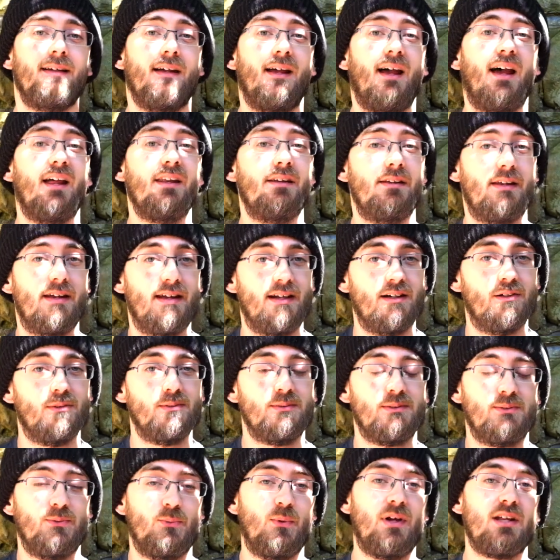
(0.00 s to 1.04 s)
And now
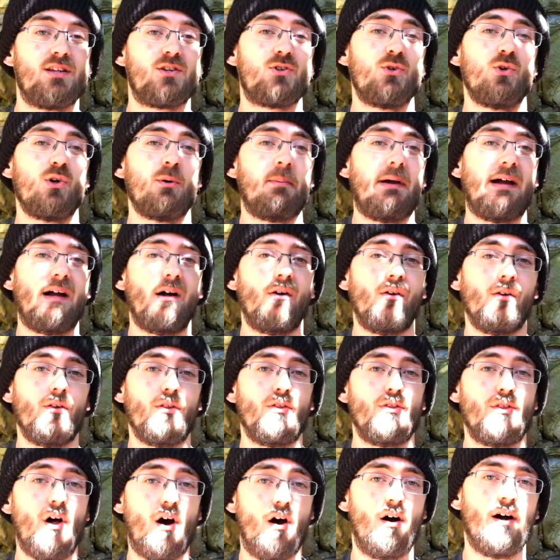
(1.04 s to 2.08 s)
we get to talk about
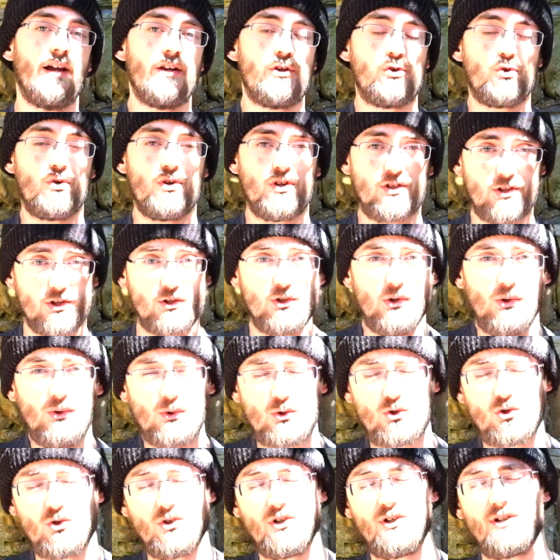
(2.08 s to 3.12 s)
the high trucks, the tall
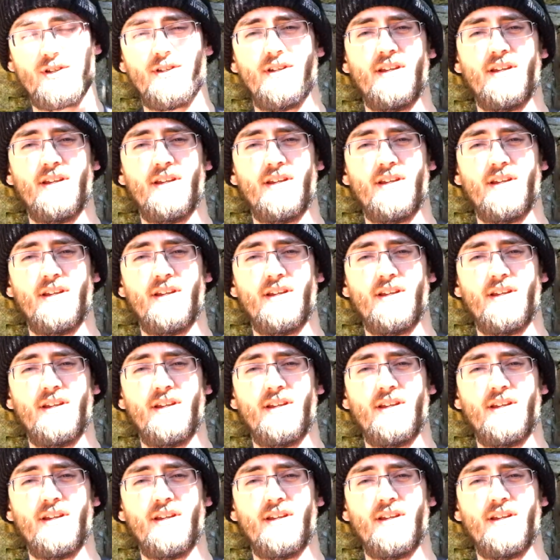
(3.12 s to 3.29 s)
trucks.